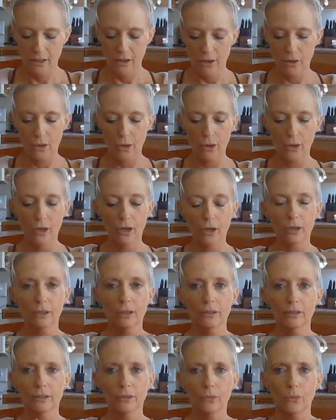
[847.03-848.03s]
Oh,
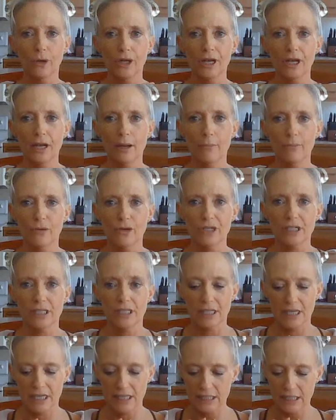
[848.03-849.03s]
what number is
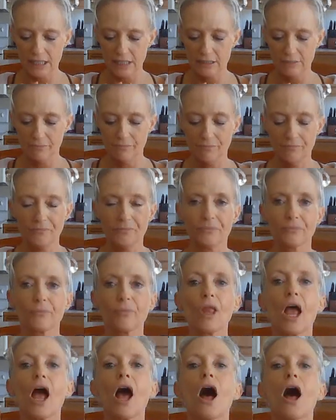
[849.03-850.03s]
this?
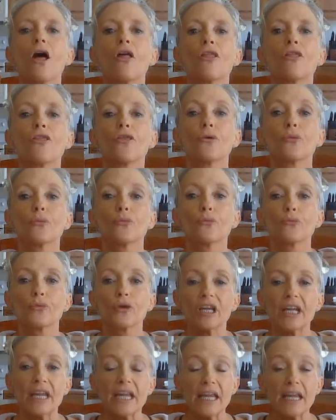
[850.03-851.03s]

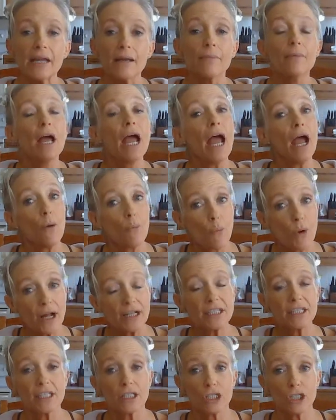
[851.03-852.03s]
3. And
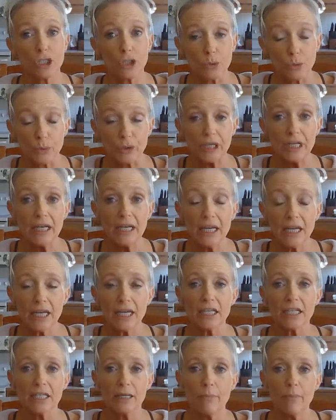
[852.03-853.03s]
what does 3
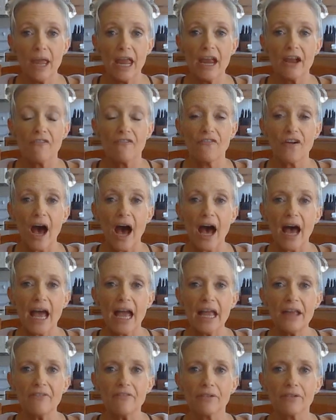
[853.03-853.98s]
need to make 5?